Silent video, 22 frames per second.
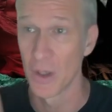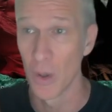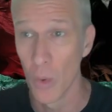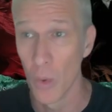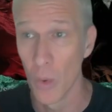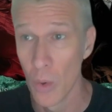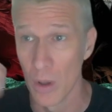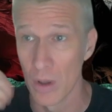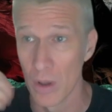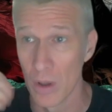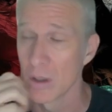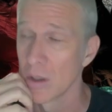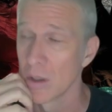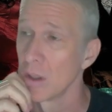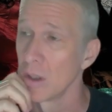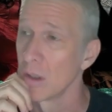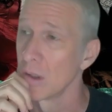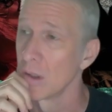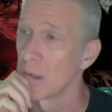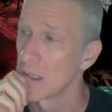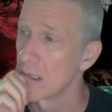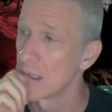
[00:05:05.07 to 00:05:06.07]
Or
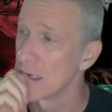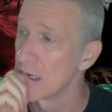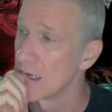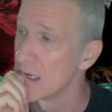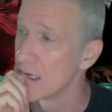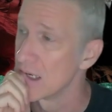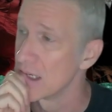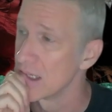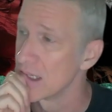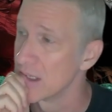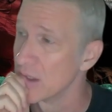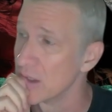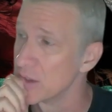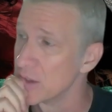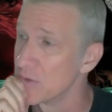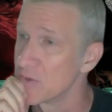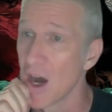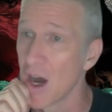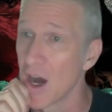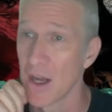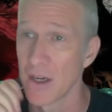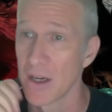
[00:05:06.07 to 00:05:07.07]

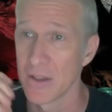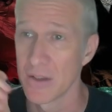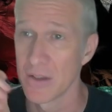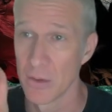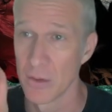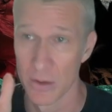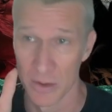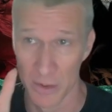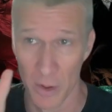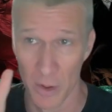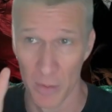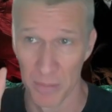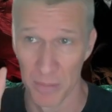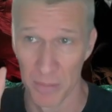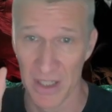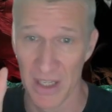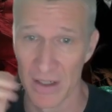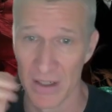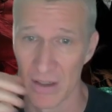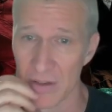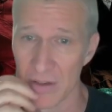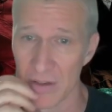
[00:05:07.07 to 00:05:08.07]
you're a
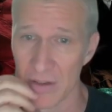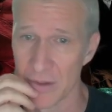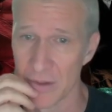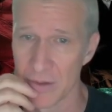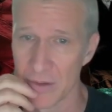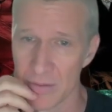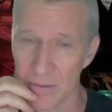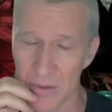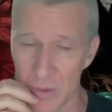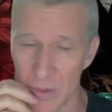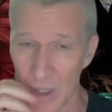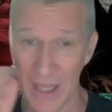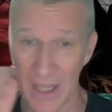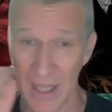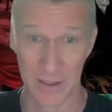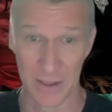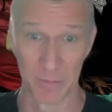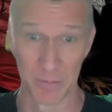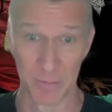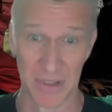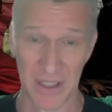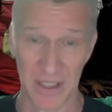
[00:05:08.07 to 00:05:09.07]
player and you'd like to
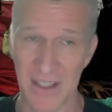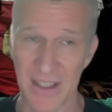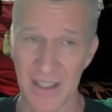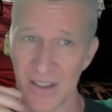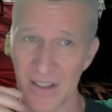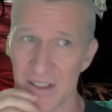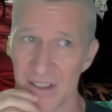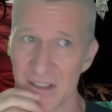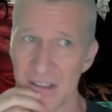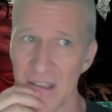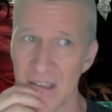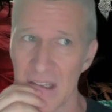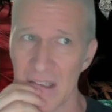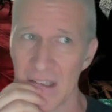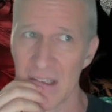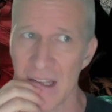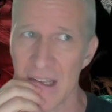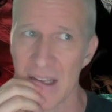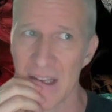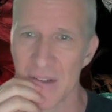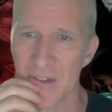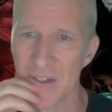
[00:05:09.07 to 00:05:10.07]
play this.
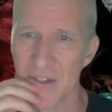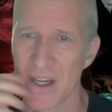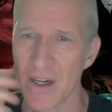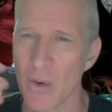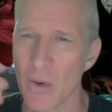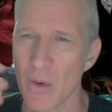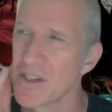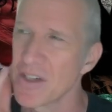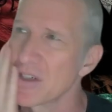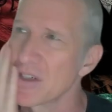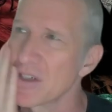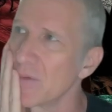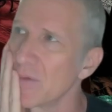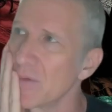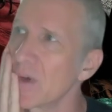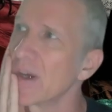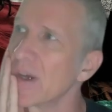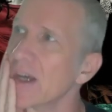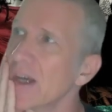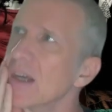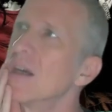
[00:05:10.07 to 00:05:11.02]
Yeah, there's that question of, okay,